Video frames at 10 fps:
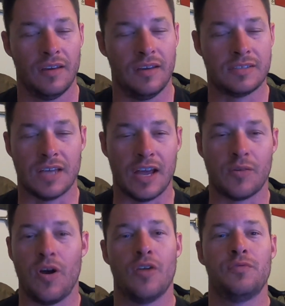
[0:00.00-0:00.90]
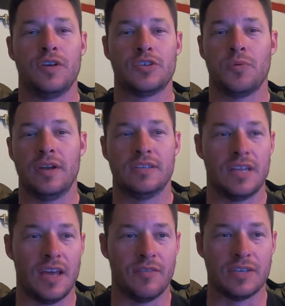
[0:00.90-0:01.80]
It's like wrong fish
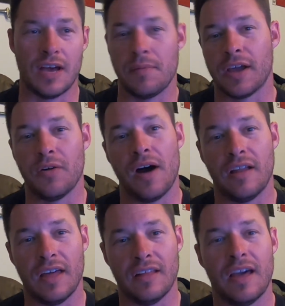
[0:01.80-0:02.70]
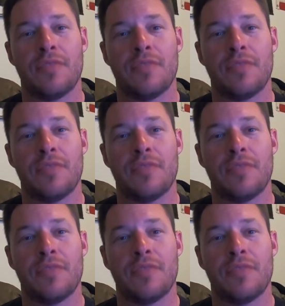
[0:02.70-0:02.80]
Wednesday every time I go out lately.